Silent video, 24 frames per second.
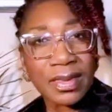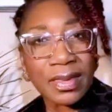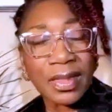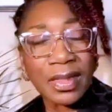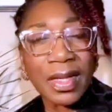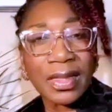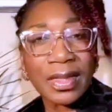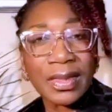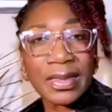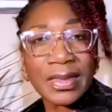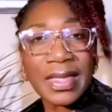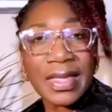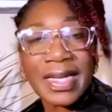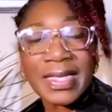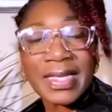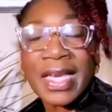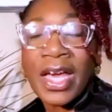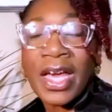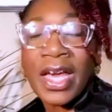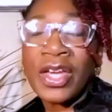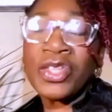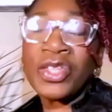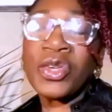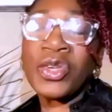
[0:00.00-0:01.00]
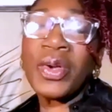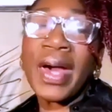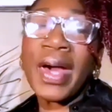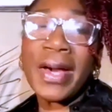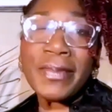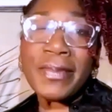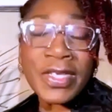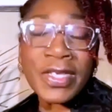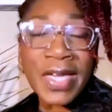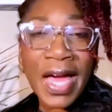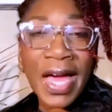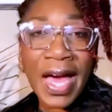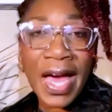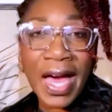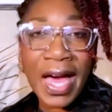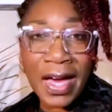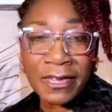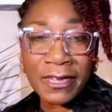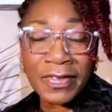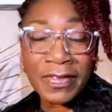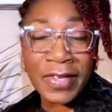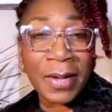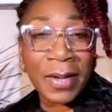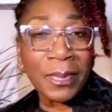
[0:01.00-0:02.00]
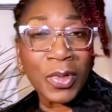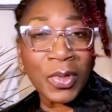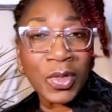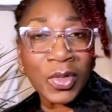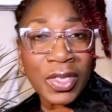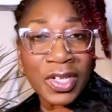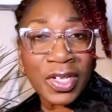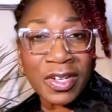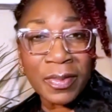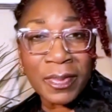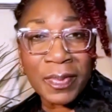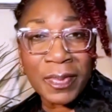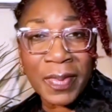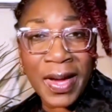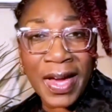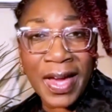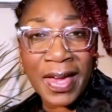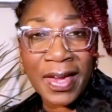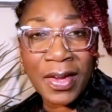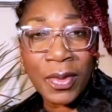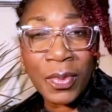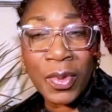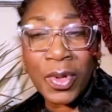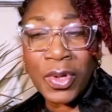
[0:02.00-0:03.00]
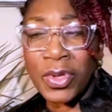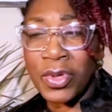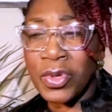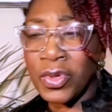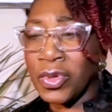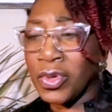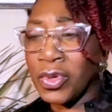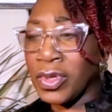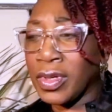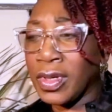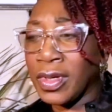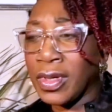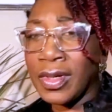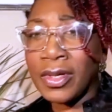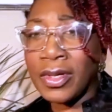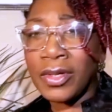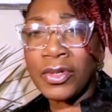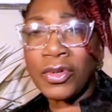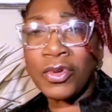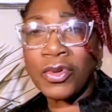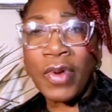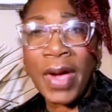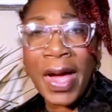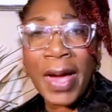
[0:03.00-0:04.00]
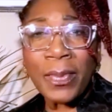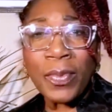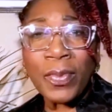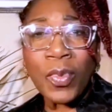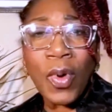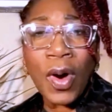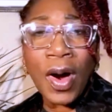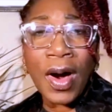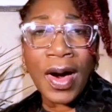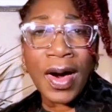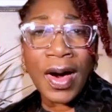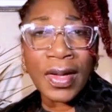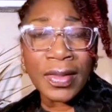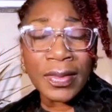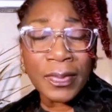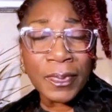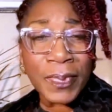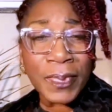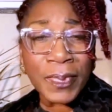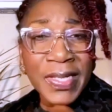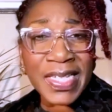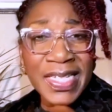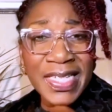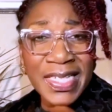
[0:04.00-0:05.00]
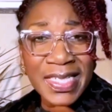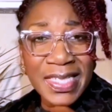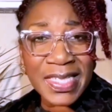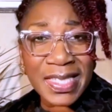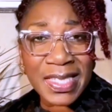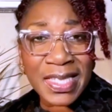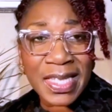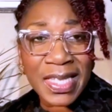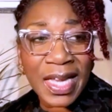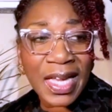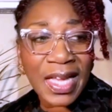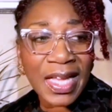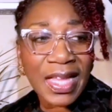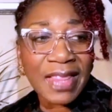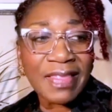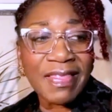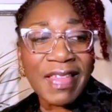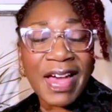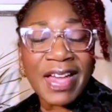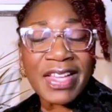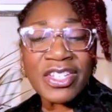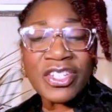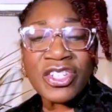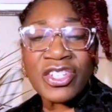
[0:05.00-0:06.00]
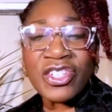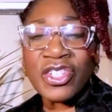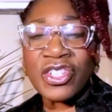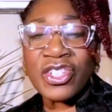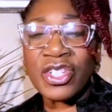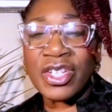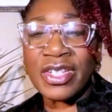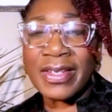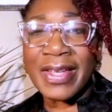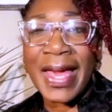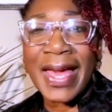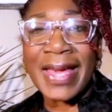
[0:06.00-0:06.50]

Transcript: Yes. Do you happen to have that book nearby where you could grab one piece that,